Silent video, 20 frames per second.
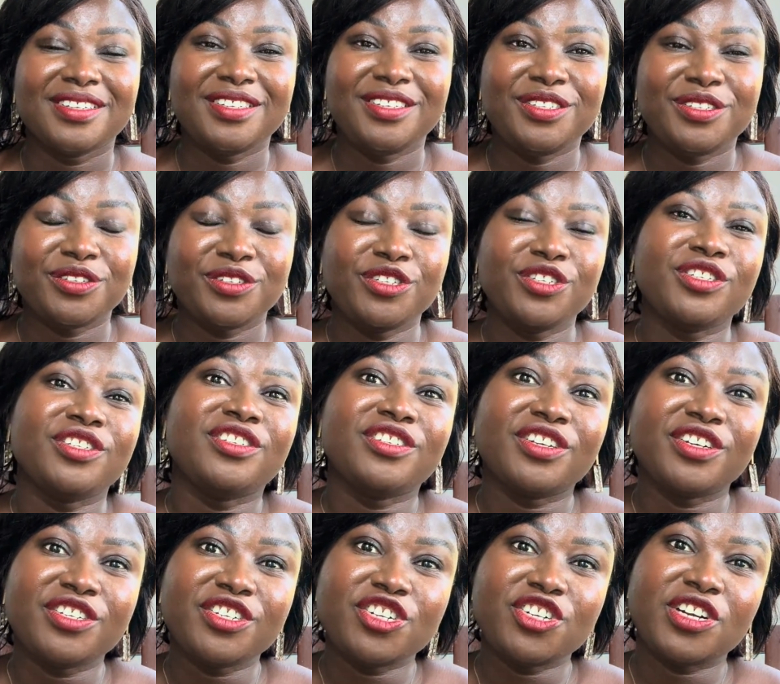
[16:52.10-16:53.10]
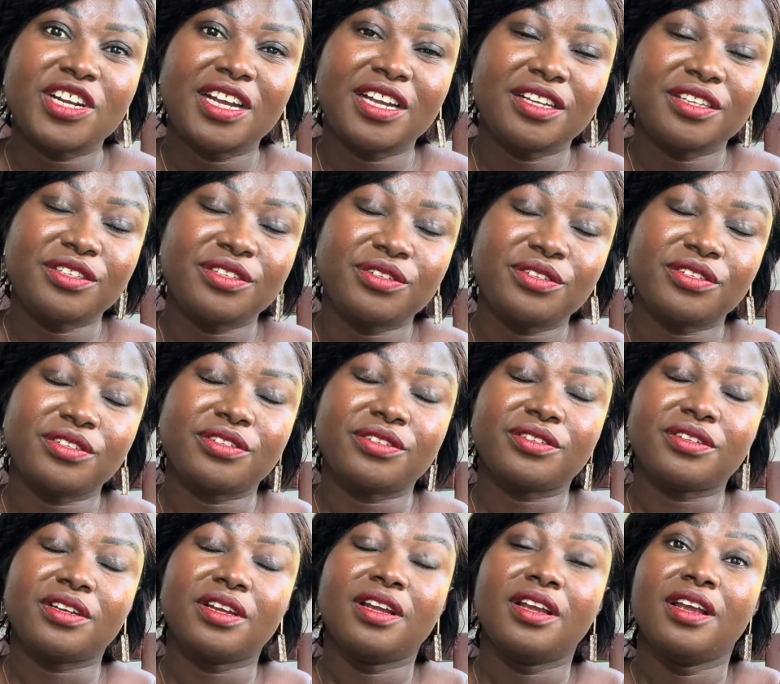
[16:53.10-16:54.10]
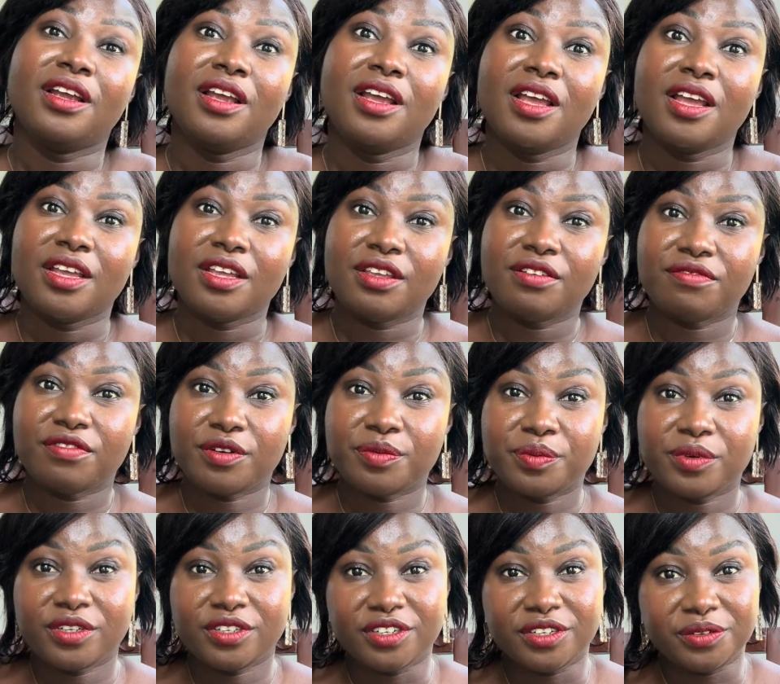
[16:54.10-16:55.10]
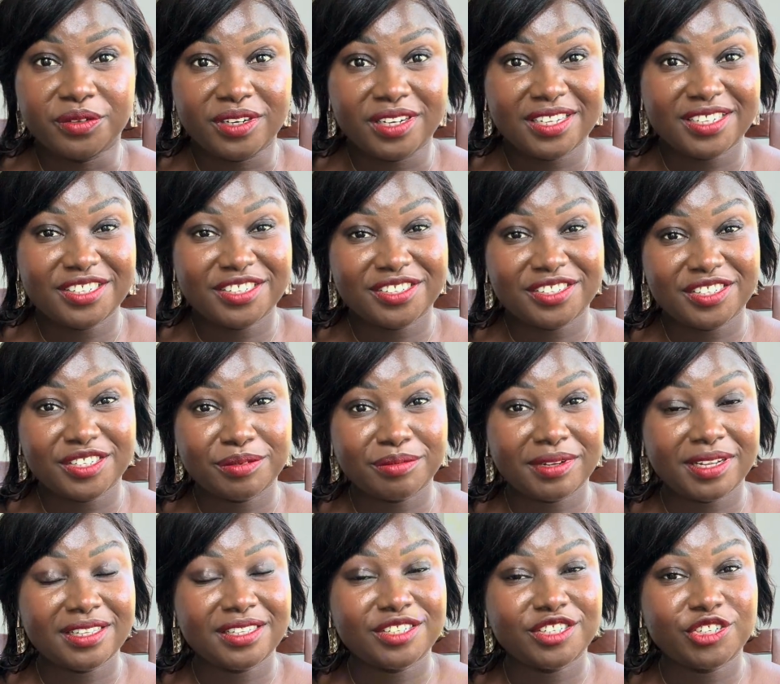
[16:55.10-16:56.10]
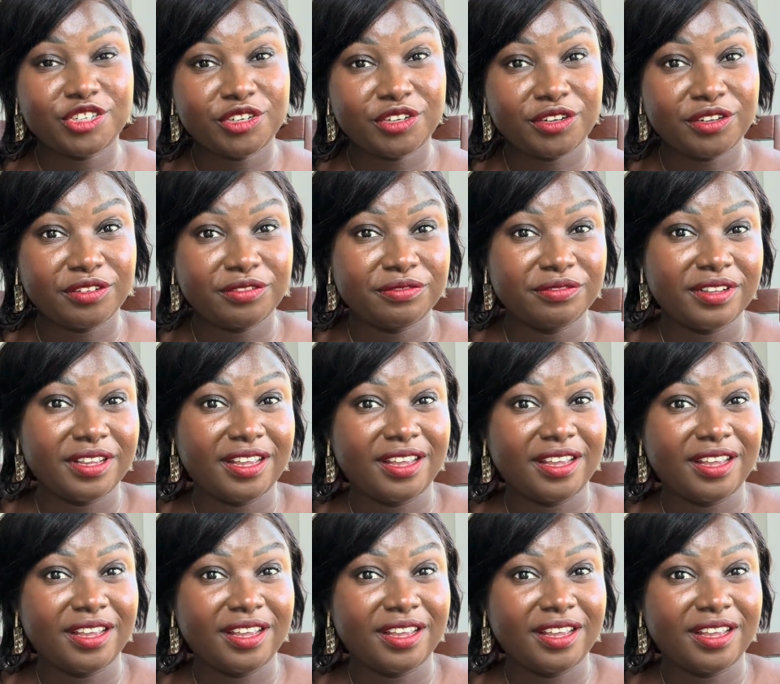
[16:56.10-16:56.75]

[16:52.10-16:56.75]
you should not try to give up on your relationship at the show of